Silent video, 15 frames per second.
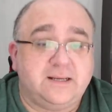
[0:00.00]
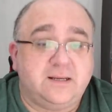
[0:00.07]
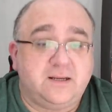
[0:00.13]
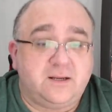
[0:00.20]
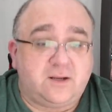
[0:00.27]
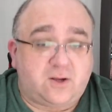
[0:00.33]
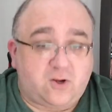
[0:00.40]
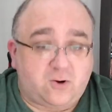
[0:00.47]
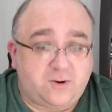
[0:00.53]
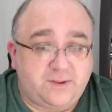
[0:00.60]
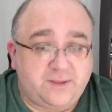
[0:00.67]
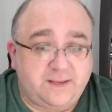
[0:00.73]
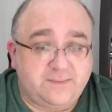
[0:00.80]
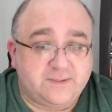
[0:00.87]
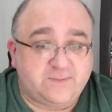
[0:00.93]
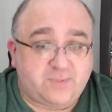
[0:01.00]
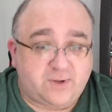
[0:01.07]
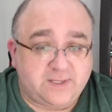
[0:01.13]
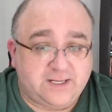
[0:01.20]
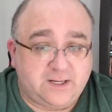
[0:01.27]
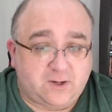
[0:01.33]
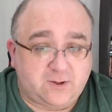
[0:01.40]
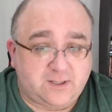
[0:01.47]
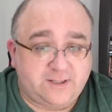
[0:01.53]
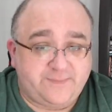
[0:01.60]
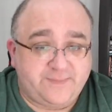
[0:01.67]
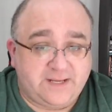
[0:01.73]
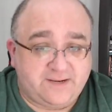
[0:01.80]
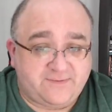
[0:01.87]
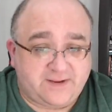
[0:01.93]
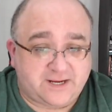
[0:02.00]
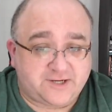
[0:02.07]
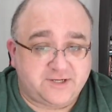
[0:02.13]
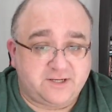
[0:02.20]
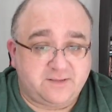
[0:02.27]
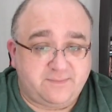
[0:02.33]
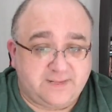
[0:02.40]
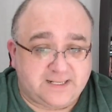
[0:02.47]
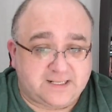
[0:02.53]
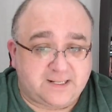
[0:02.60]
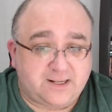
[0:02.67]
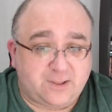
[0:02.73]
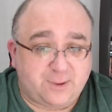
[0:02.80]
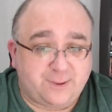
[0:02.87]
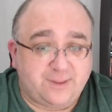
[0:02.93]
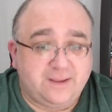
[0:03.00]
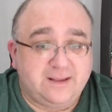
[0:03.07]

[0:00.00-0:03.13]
horror themes, body horror, infection, mental health,